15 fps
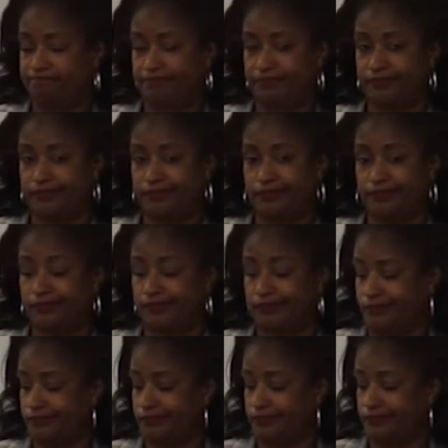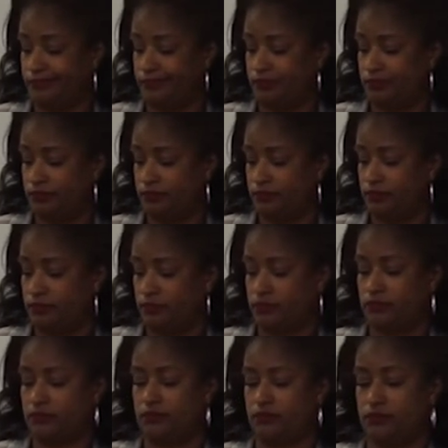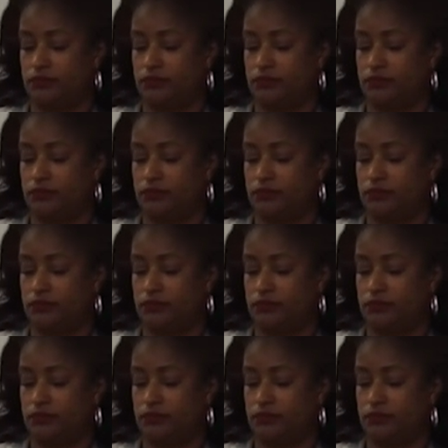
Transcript: No one is speaking in this clip.